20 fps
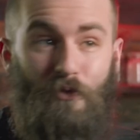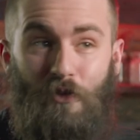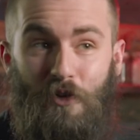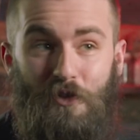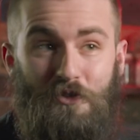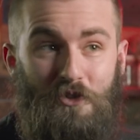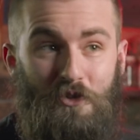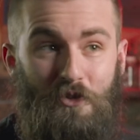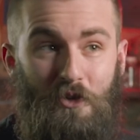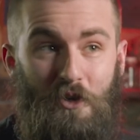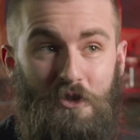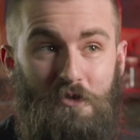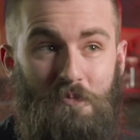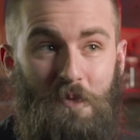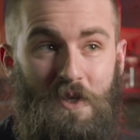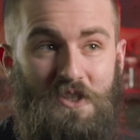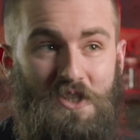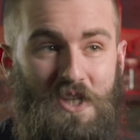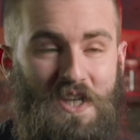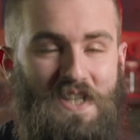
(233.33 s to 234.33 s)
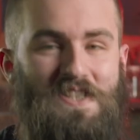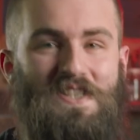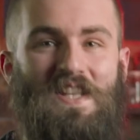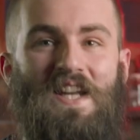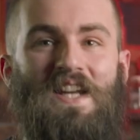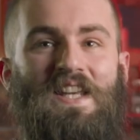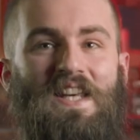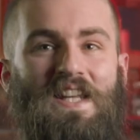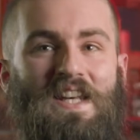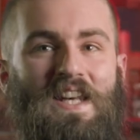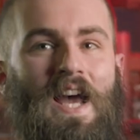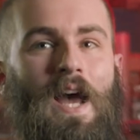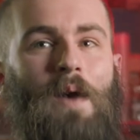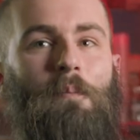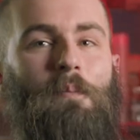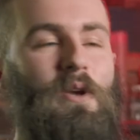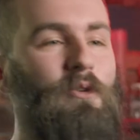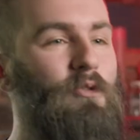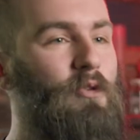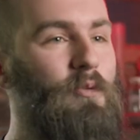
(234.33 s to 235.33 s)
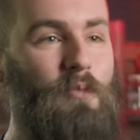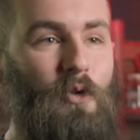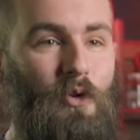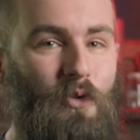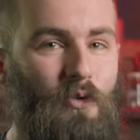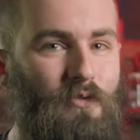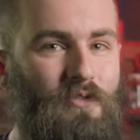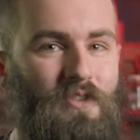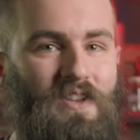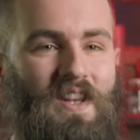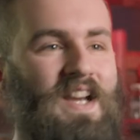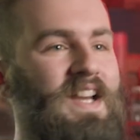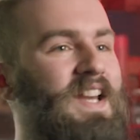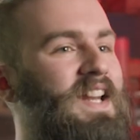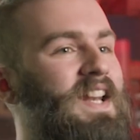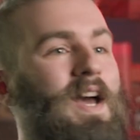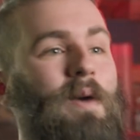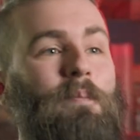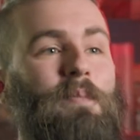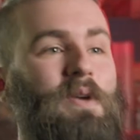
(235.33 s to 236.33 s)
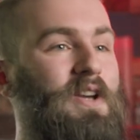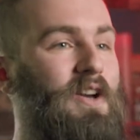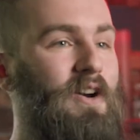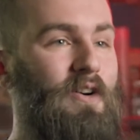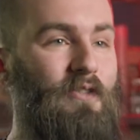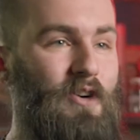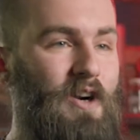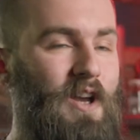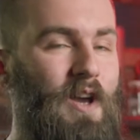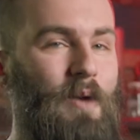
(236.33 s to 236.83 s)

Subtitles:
verse across my chest that cannot be removed, that cannot be covered